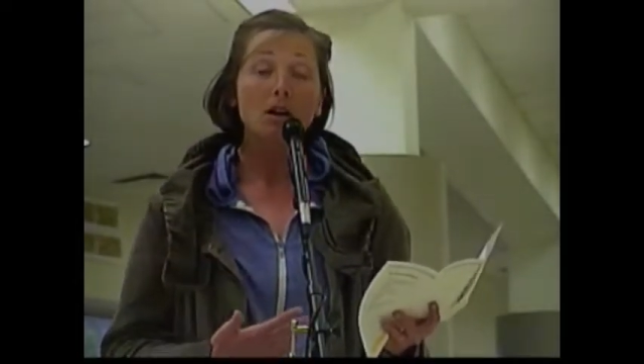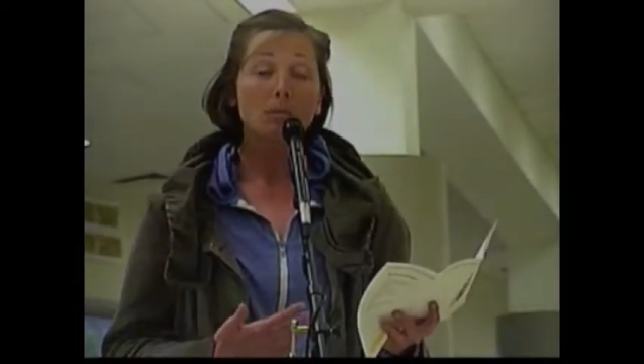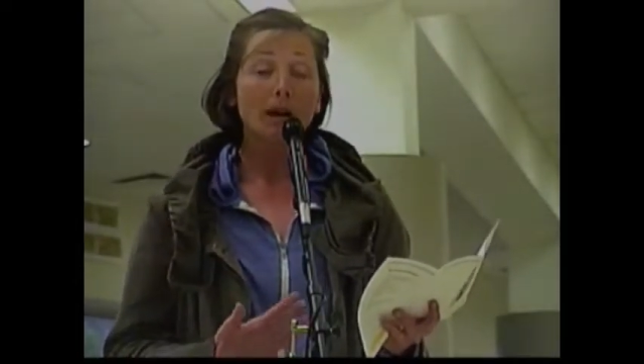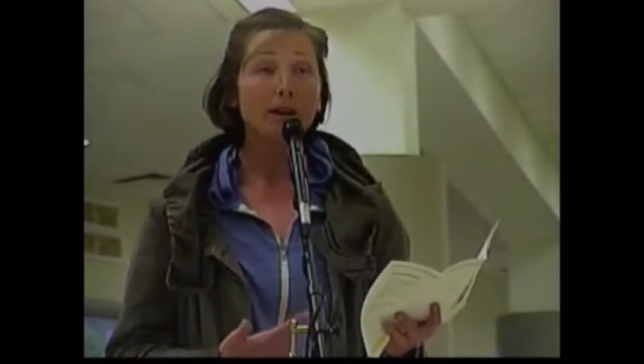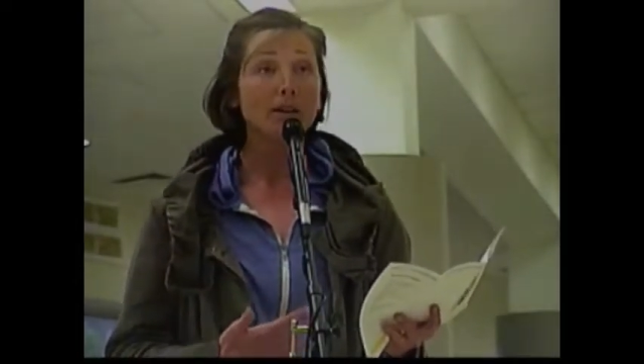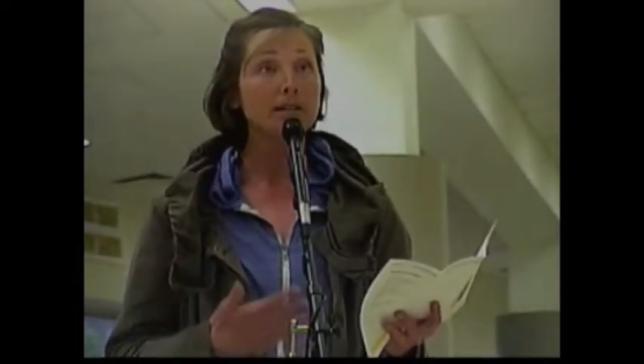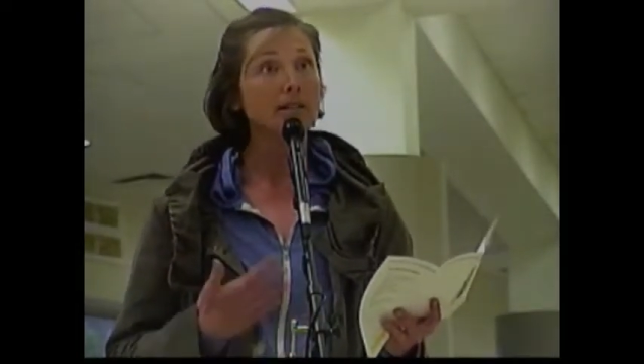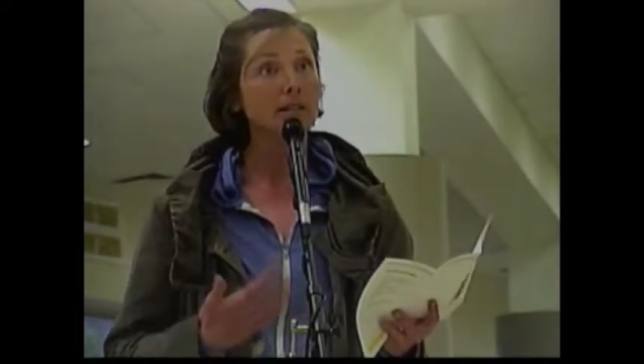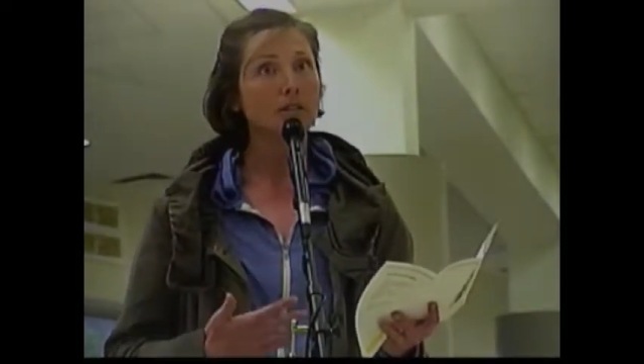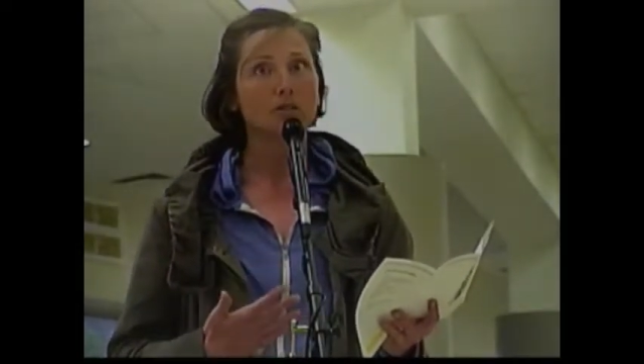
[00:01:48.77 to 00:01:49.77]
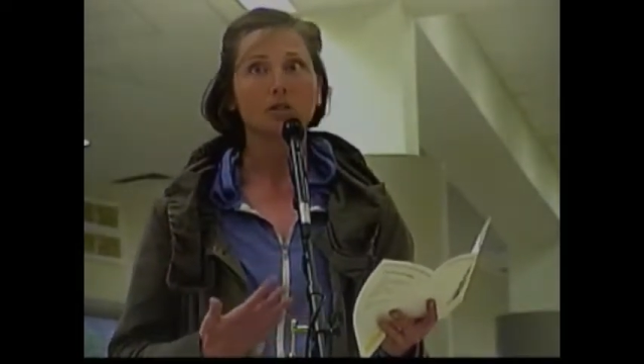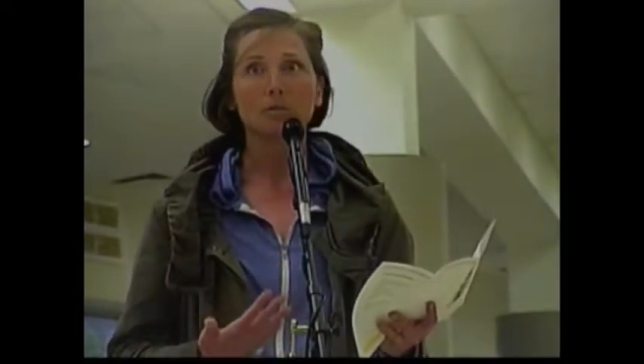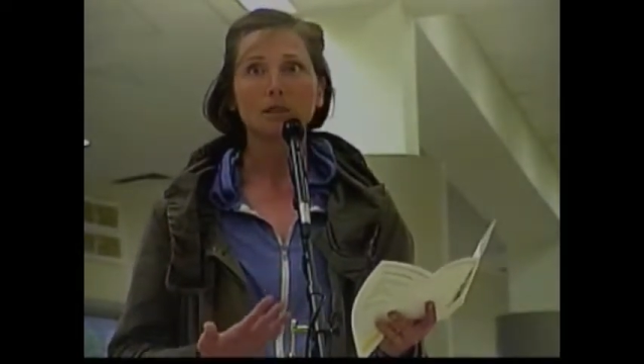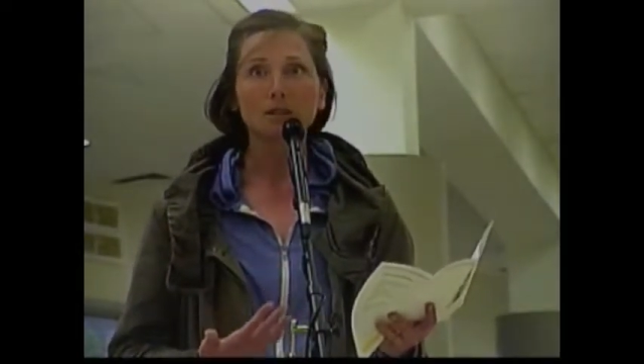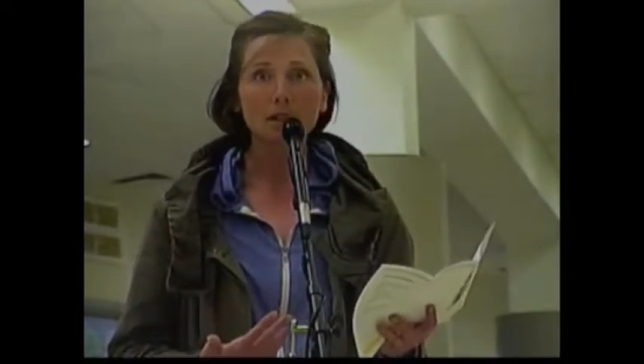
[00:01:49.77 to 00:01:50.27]
parents and teachers
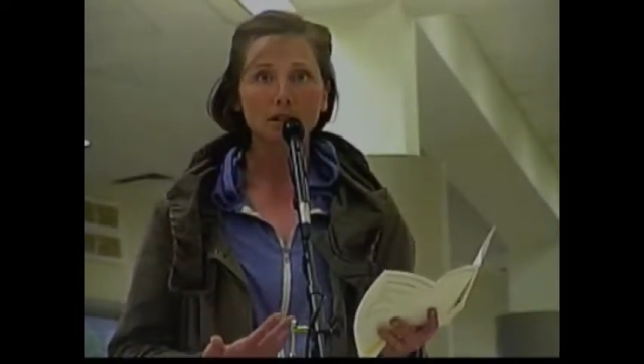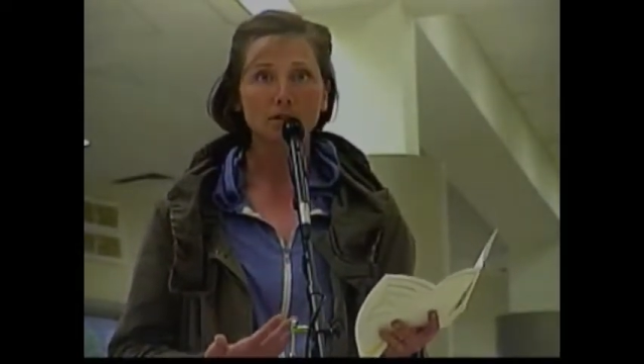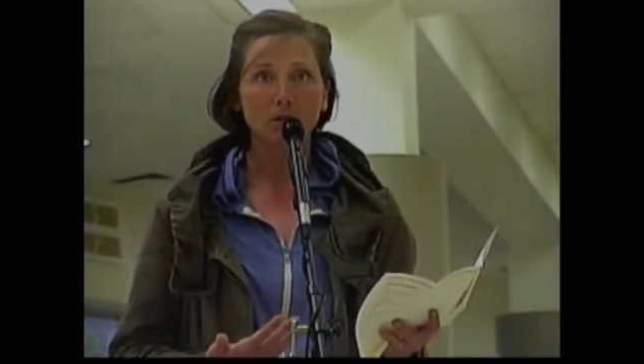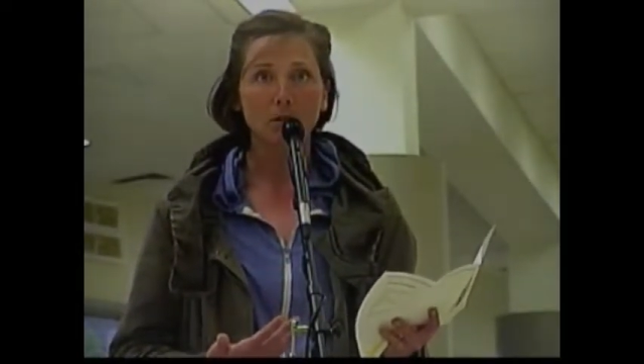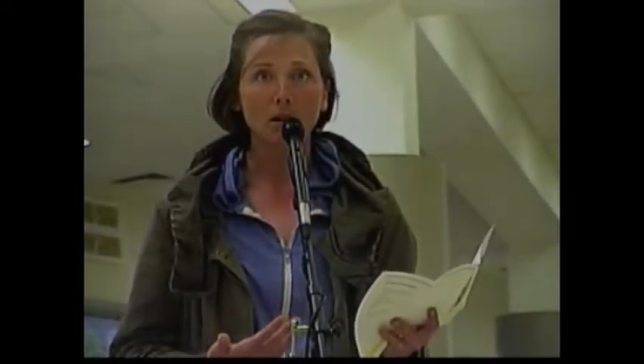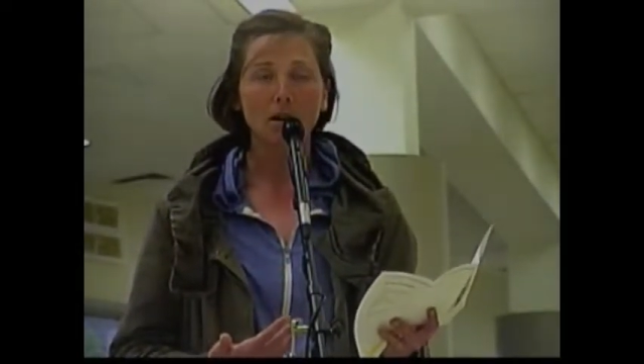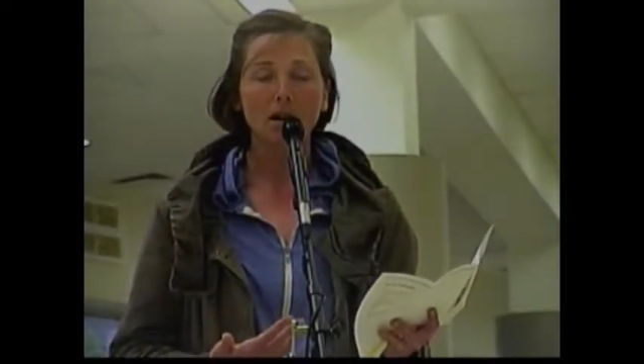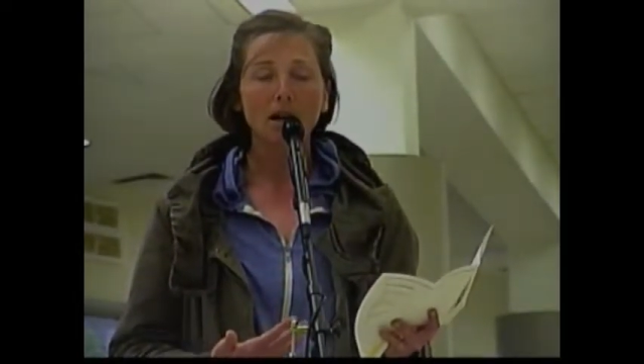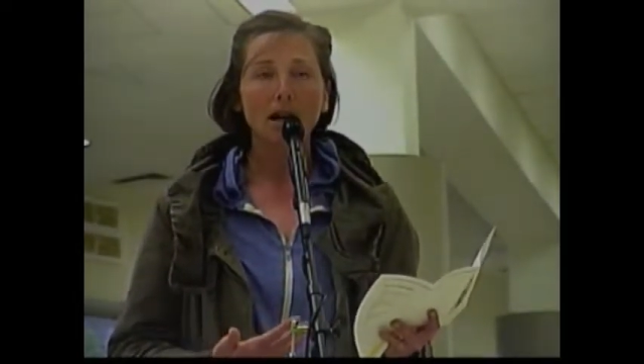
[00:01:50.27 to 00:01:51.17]
should be looking for.